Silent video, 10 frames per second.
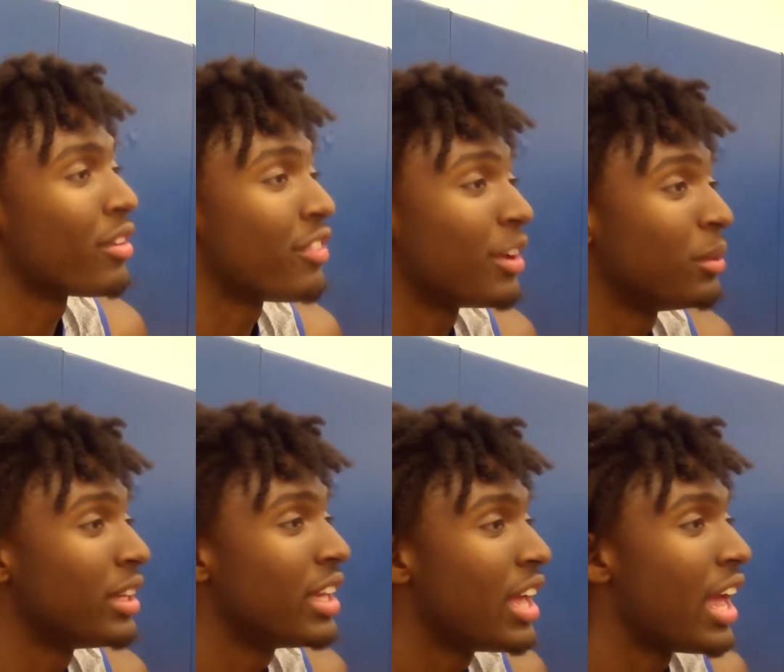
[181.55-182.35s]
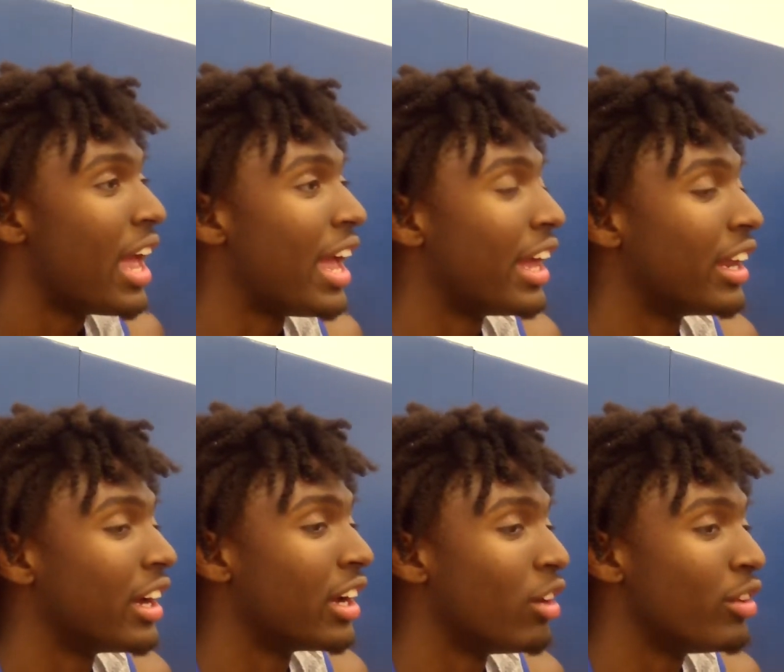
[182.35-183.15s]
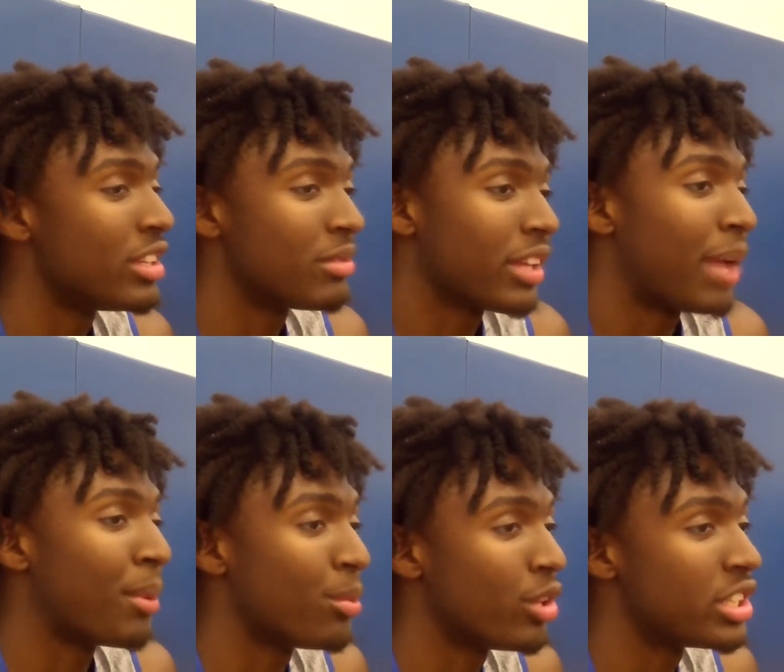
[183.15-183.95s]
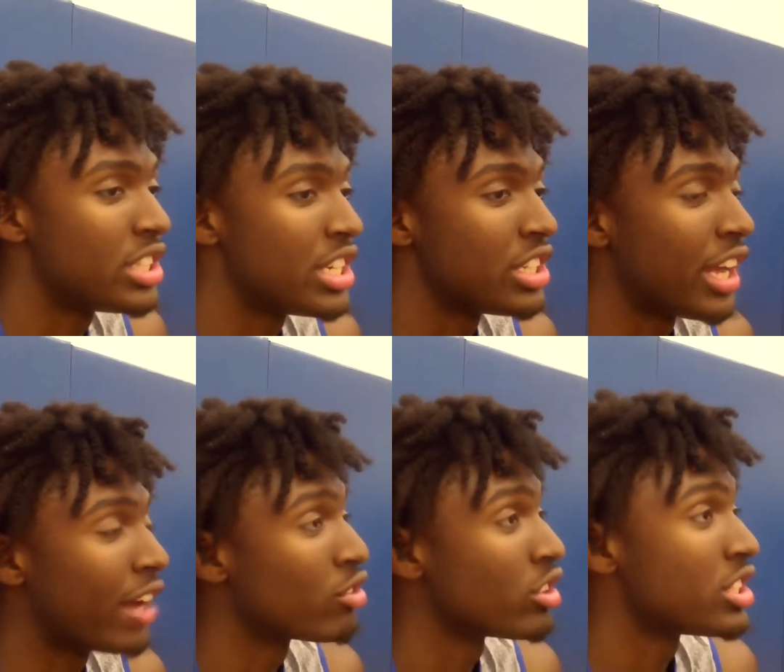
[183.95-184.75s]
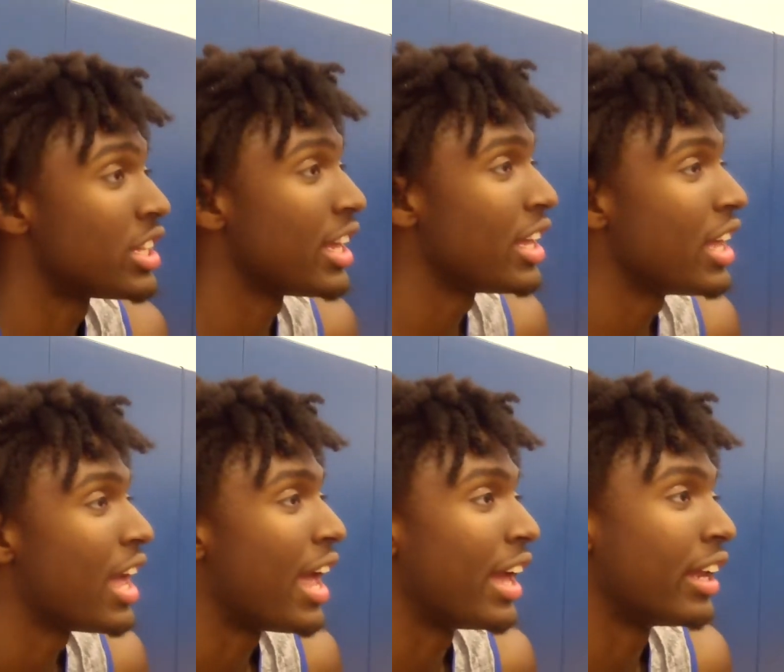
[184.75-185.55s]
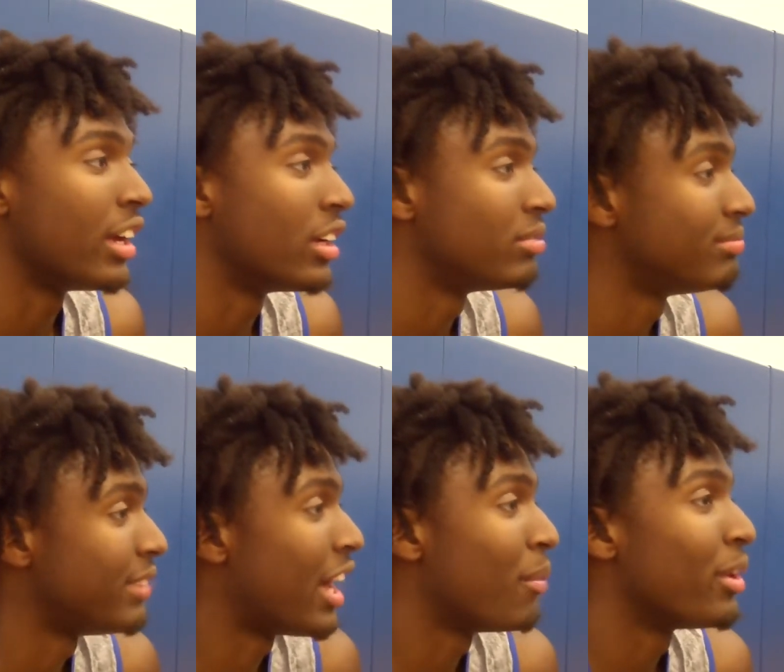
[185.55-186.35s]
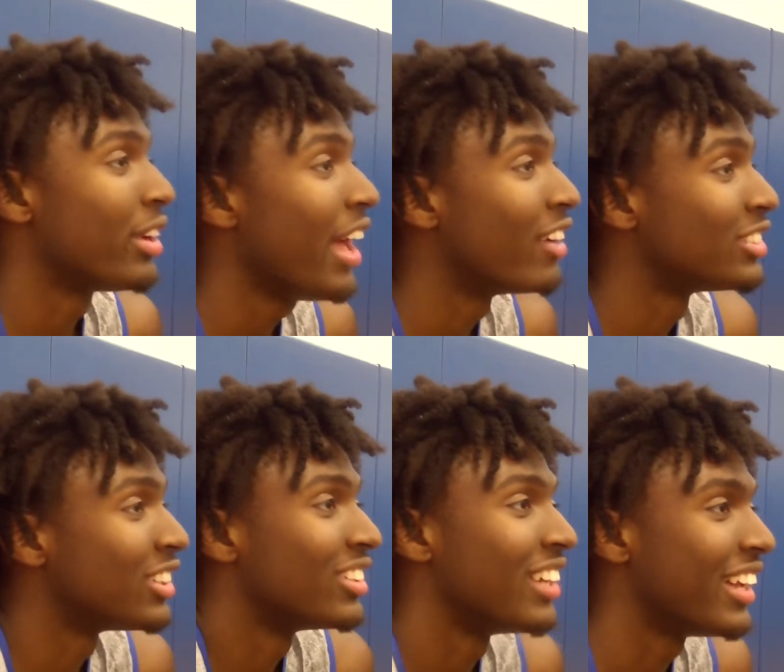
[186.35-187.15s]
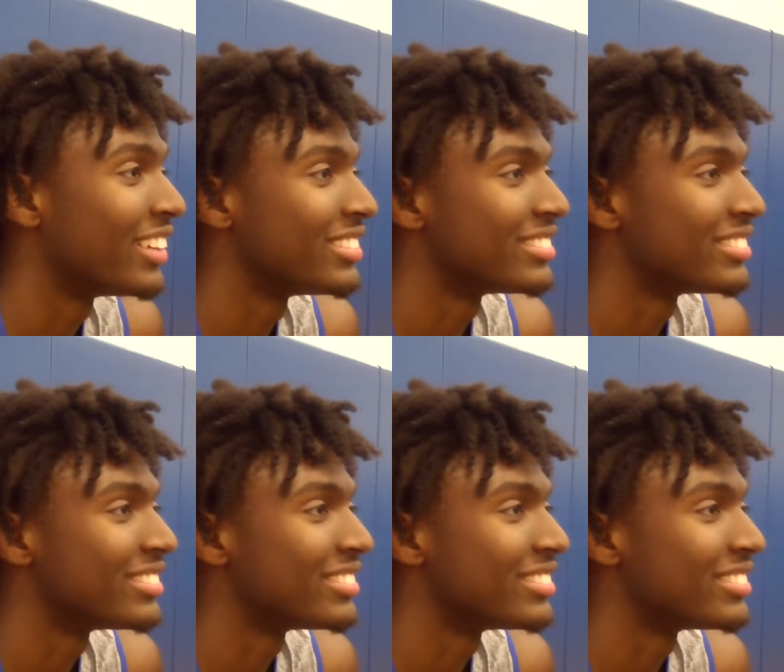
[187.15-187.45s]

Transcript: my family, and we came up with a decision that I was going to stay, and now I'm here now, so hey.